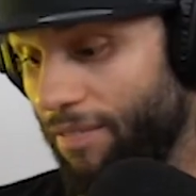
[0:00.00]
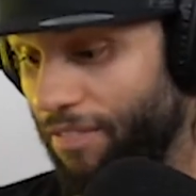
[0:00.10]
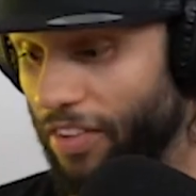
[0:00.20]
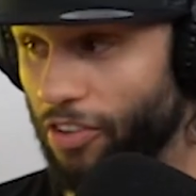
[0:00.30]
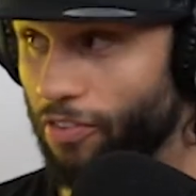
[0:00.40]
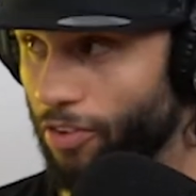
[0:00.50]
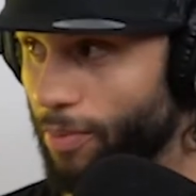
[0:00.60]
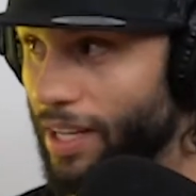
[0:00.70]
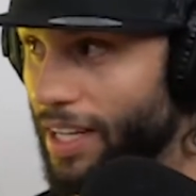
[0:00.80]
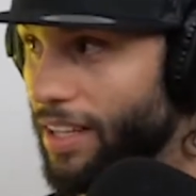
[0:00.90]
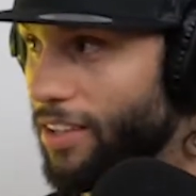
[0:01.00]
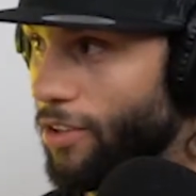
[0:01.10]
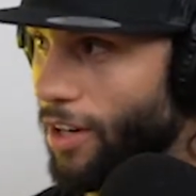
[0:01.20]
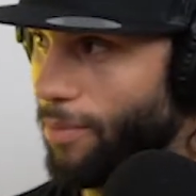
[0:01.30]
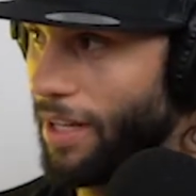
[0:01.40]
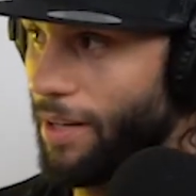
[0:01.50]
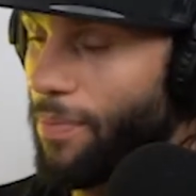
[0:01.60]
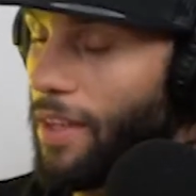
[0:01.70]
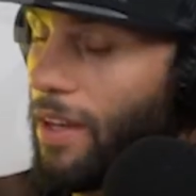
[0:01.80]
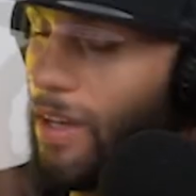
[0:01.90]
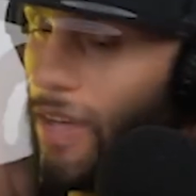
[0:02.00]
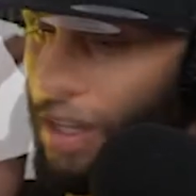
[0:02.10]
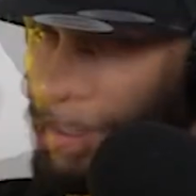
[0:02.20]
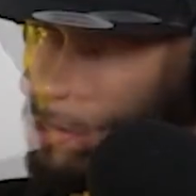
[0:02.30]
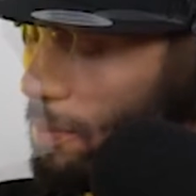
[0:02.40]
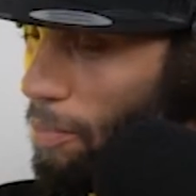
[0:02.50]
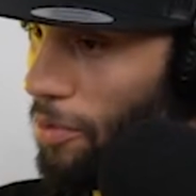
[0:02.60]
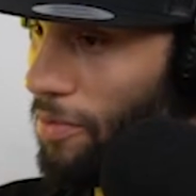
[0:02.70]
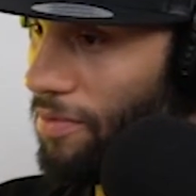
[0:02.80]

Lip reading: feel for me. You know what I mean? Most people